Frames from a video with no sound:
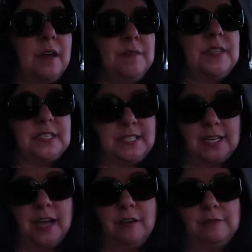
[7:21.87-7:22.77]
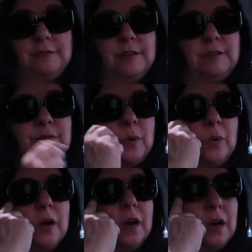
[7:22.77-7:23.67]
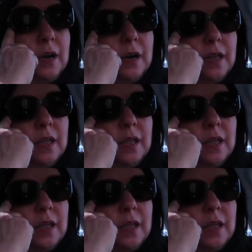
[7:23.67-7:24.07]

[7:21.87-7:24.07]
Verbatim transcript: of the stuff for